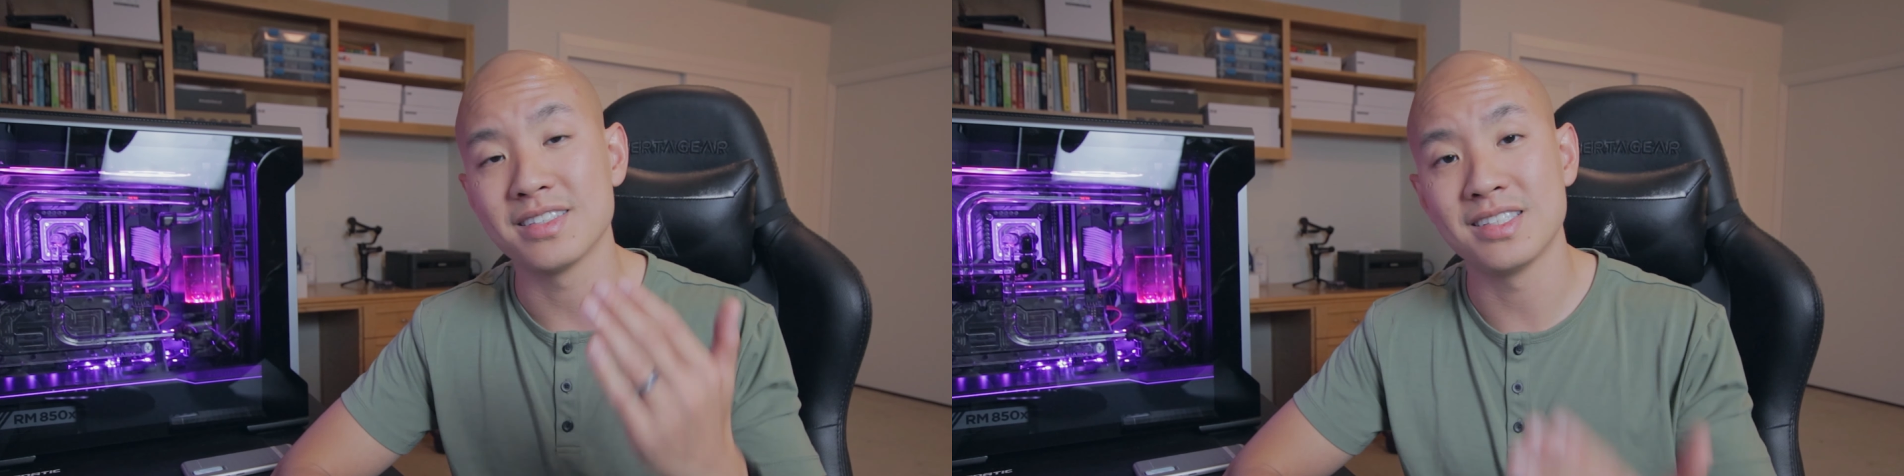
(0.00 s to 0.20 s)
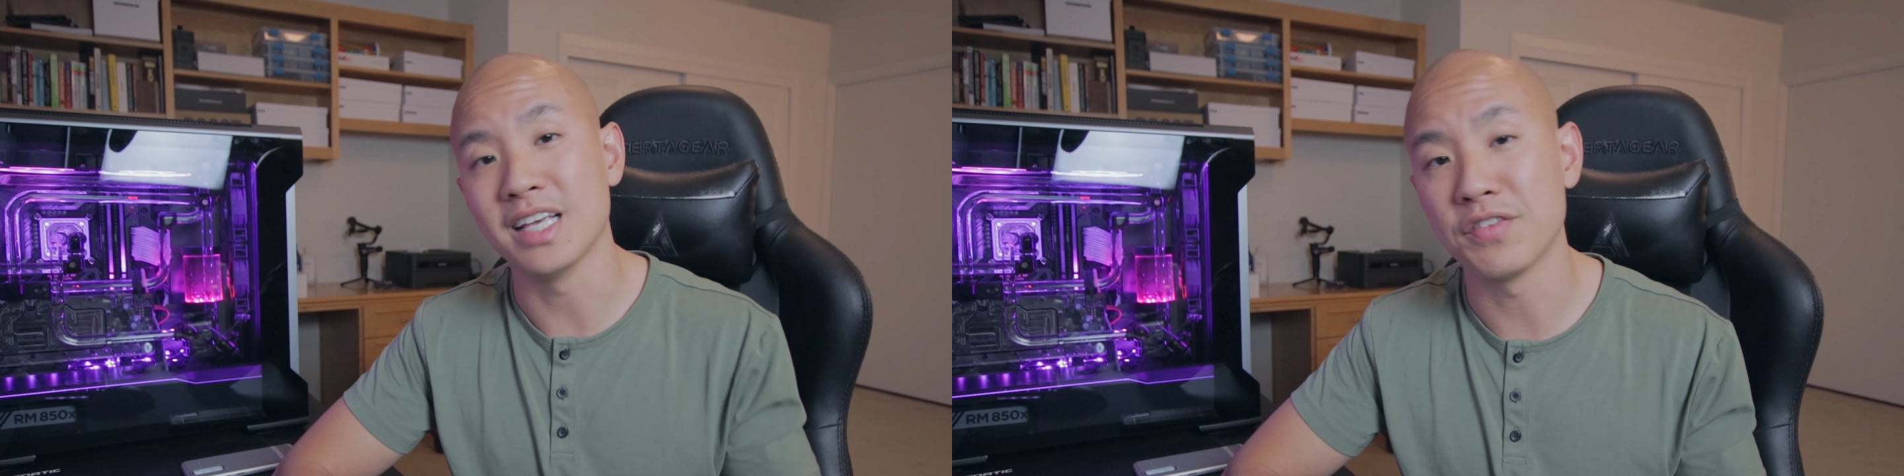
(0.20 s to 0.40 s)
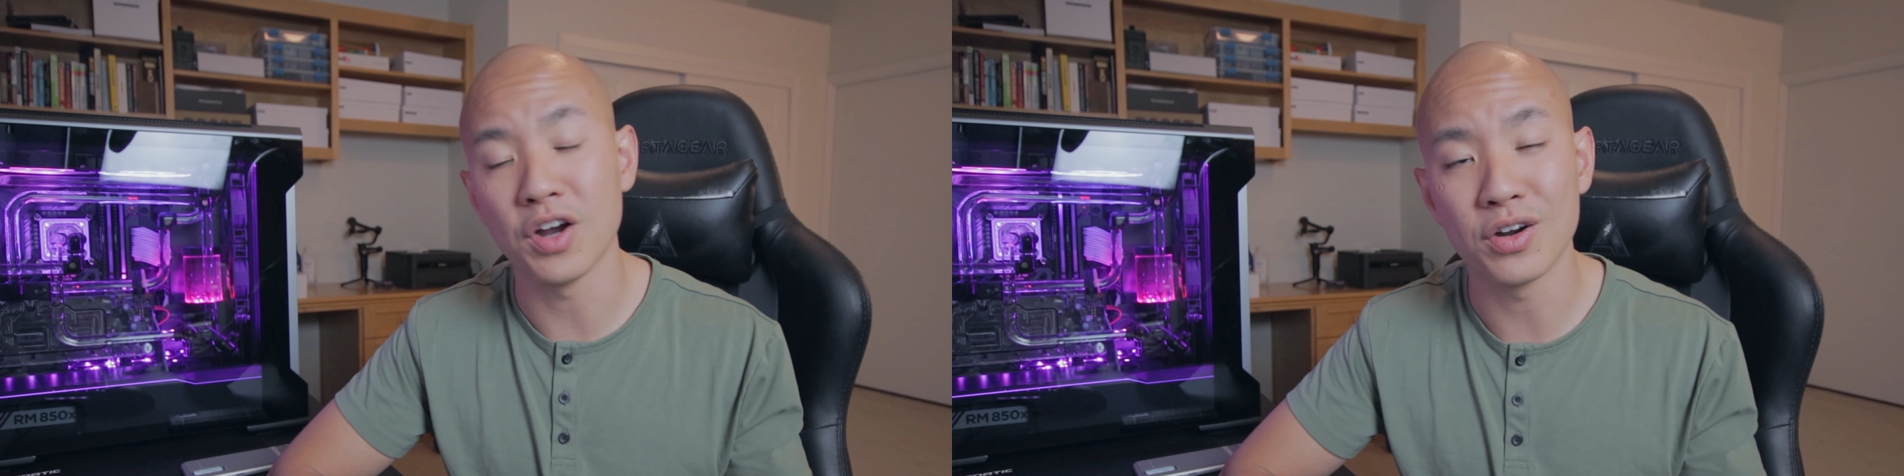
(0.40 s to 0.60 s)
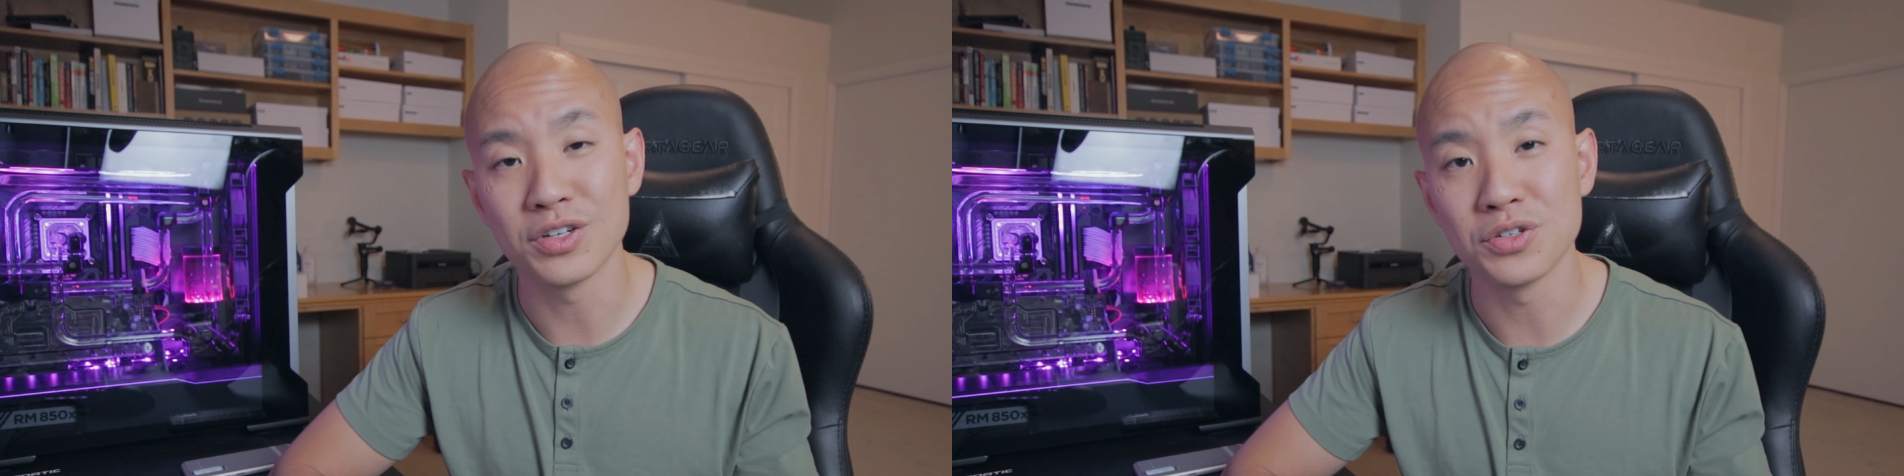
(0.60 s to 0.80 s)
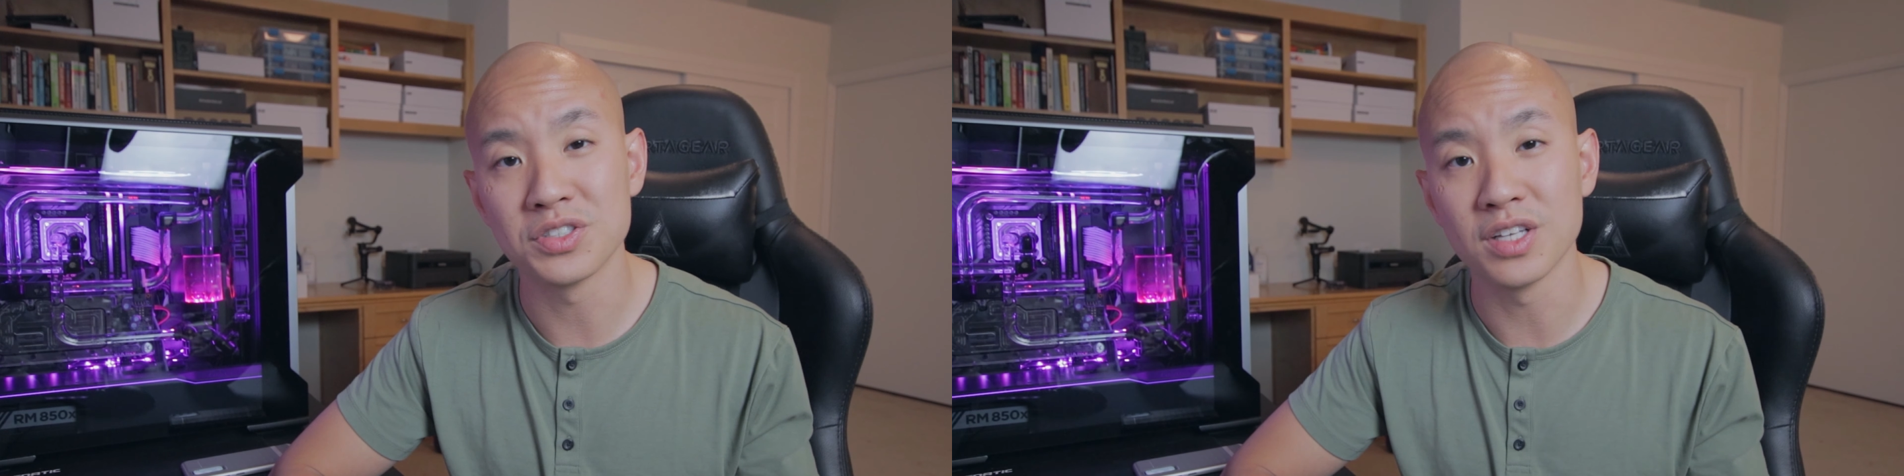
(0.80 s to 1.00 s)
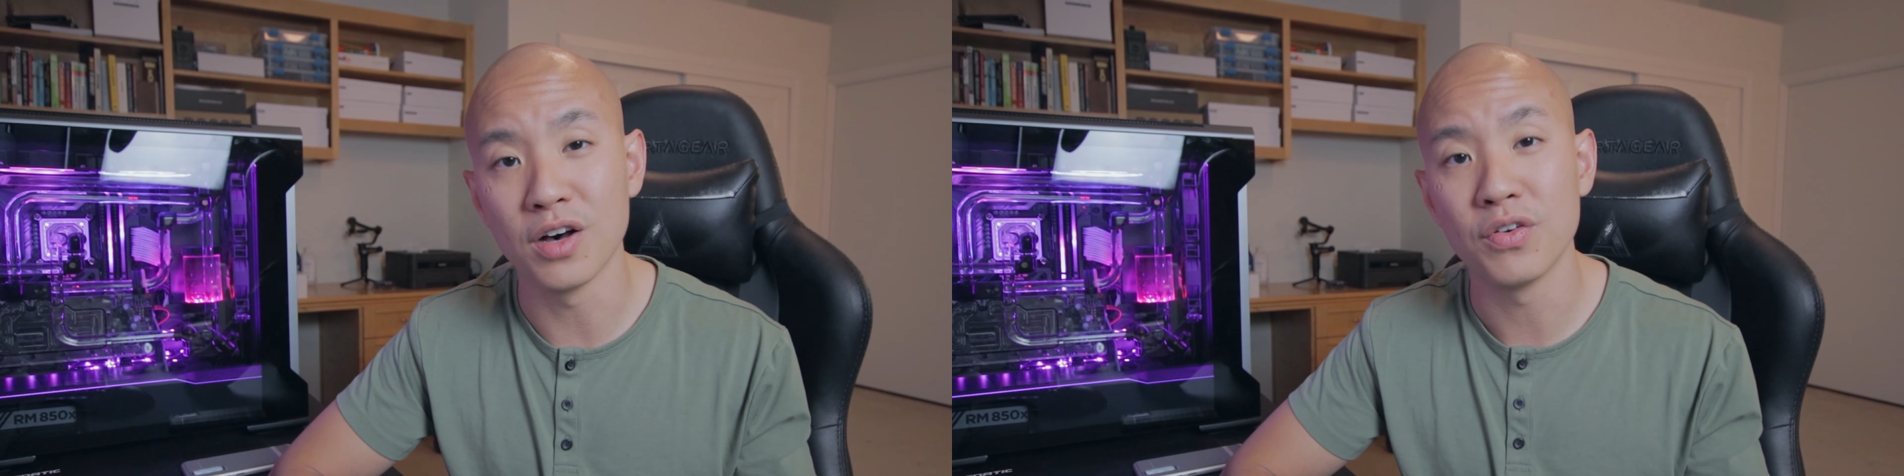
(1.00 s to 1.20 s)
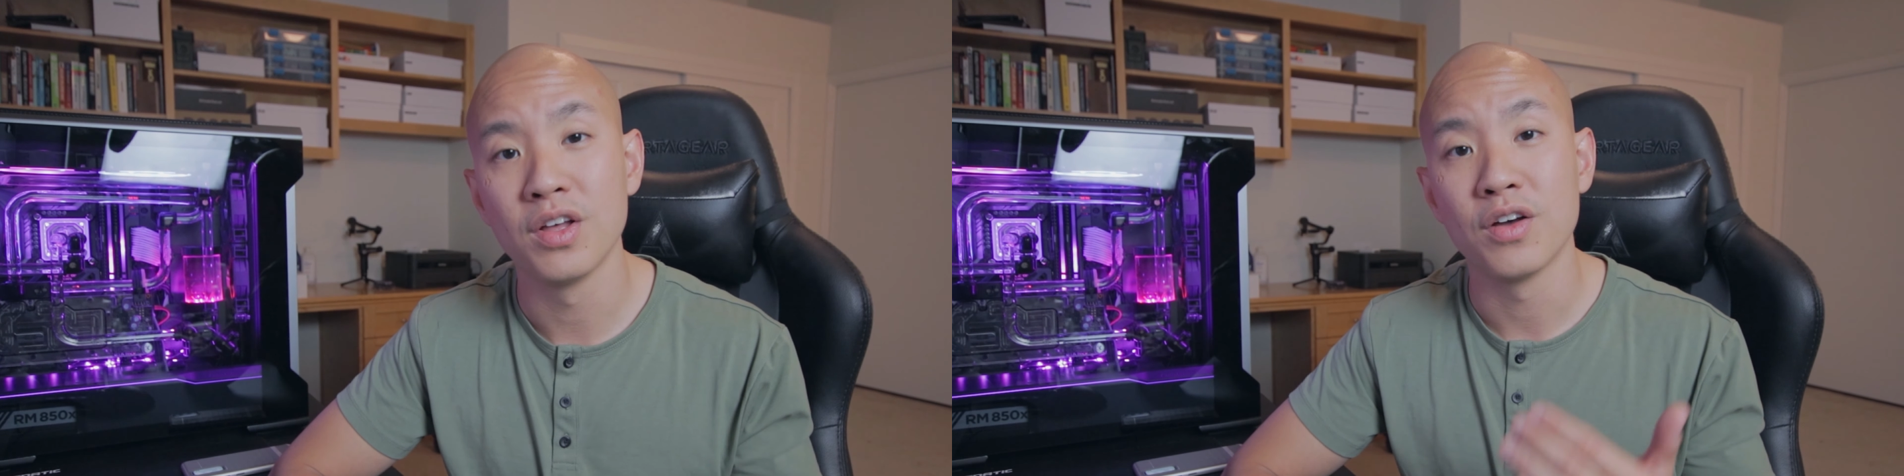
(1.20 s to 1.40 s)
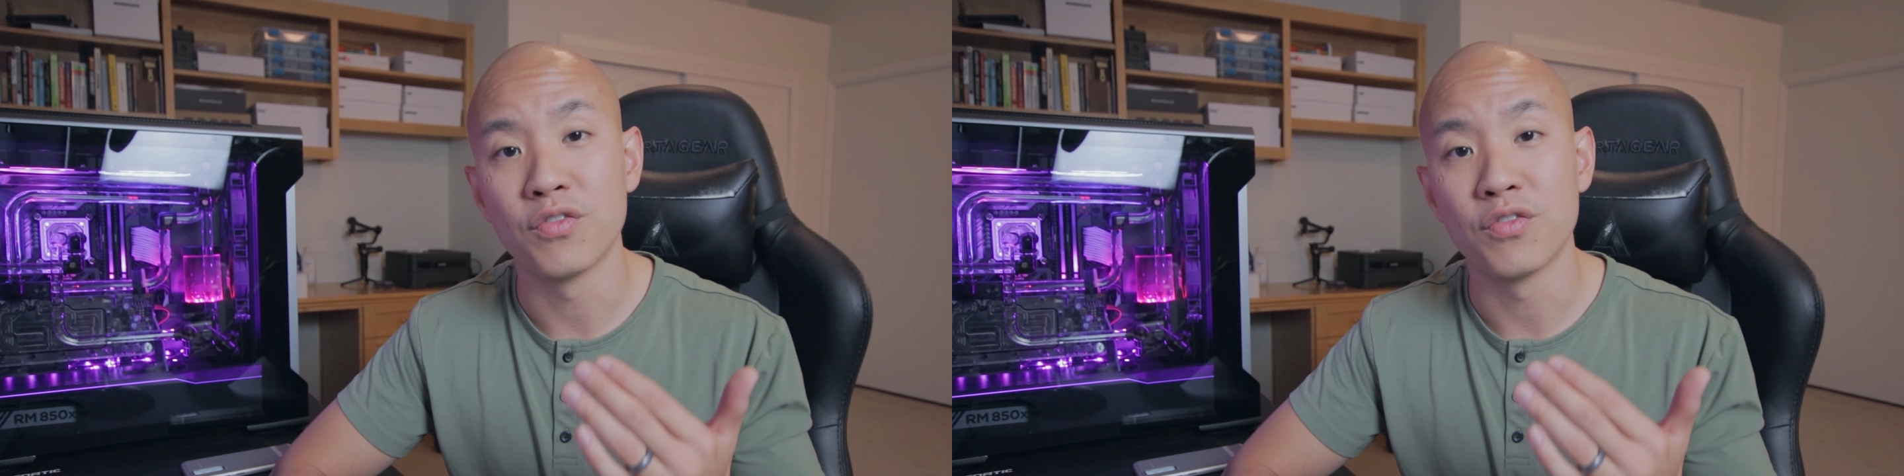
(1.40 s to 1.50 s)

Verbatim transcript: safeguarding yourself